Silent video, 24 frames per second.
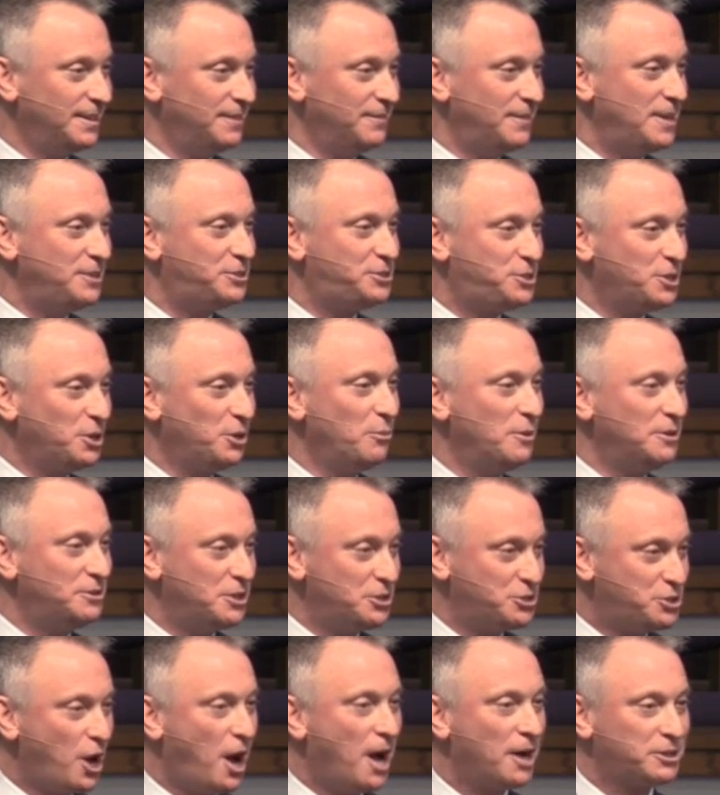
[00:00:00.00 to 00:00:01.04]
They still went to
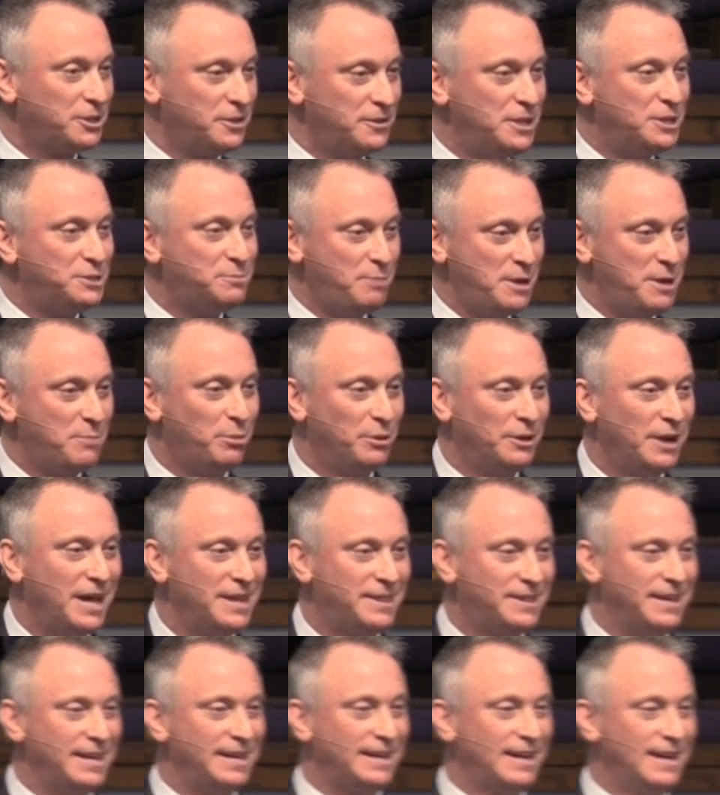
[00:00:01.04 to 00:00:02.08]
talk to these people. And I
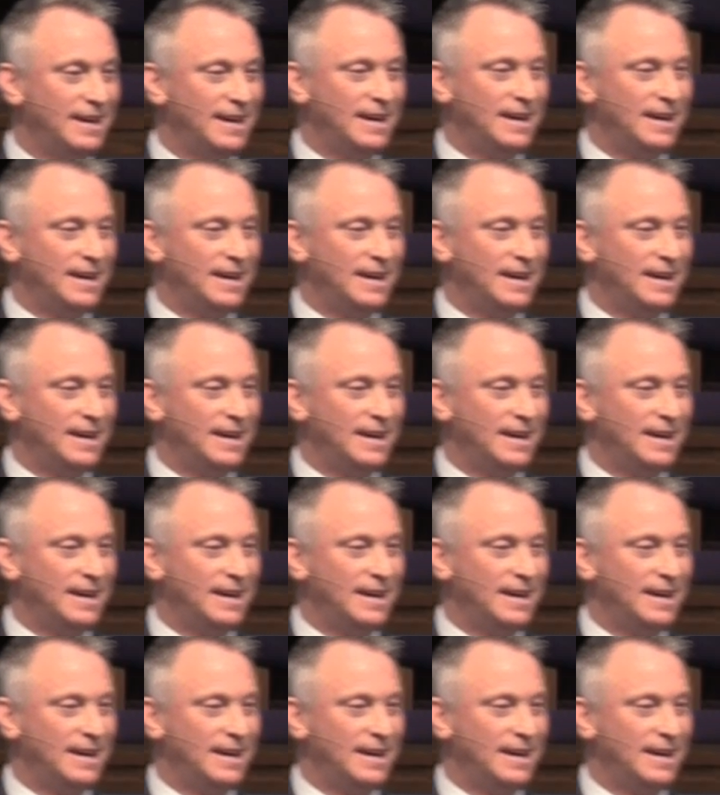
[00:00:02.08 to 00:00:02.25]
think,